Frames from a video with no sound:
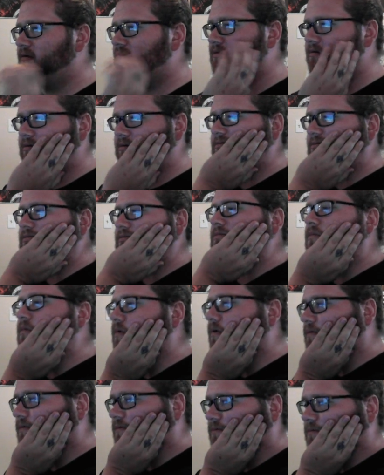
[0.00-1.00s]

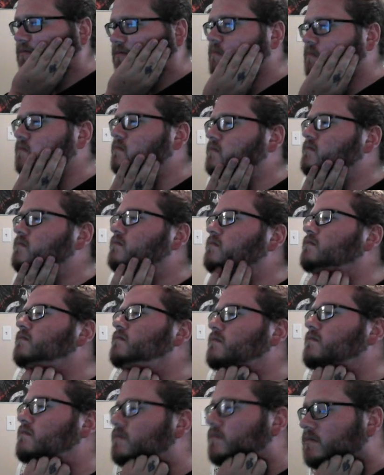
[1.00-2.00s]

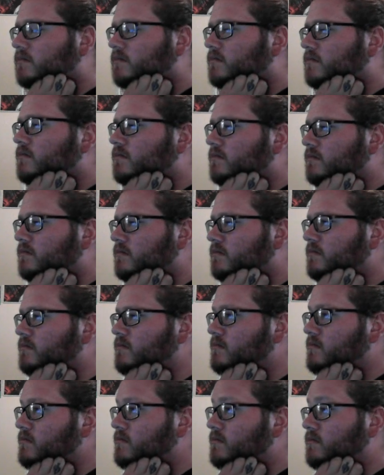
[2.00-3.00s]

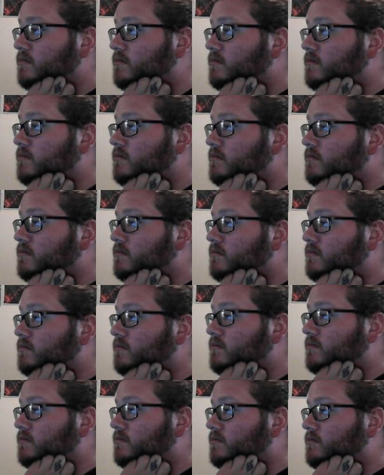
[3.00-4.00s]

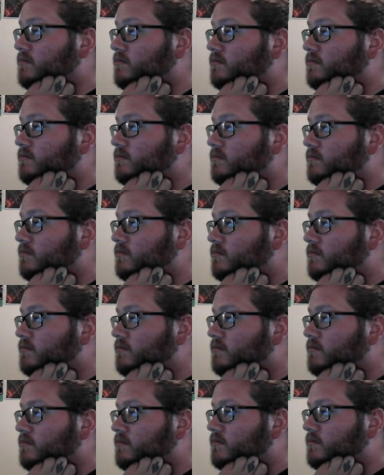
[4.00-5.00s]

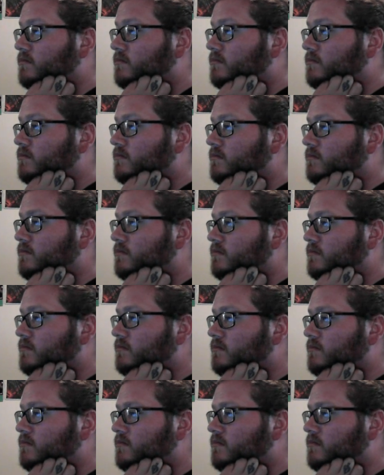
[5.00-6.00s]

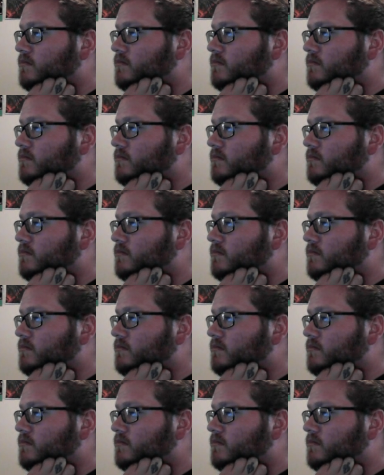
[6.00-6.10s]
[no speech]